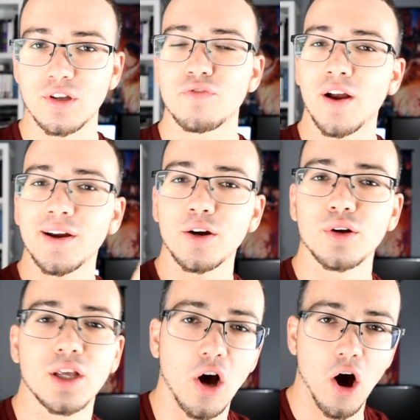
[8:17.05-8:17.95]
very
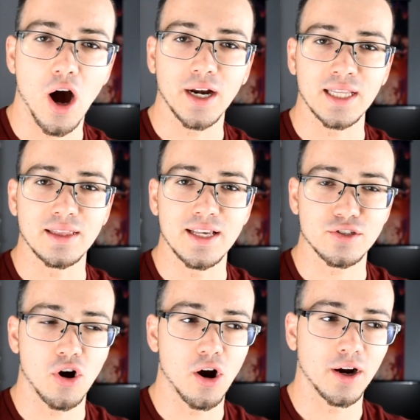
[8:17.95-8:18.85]
early on in this
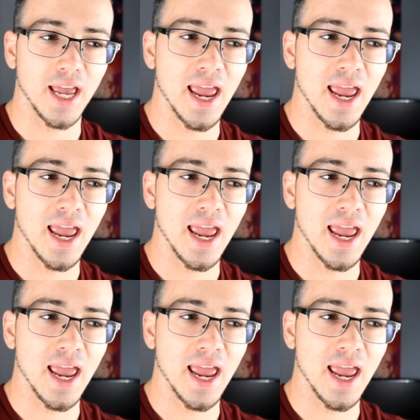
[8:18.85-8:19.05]
arc,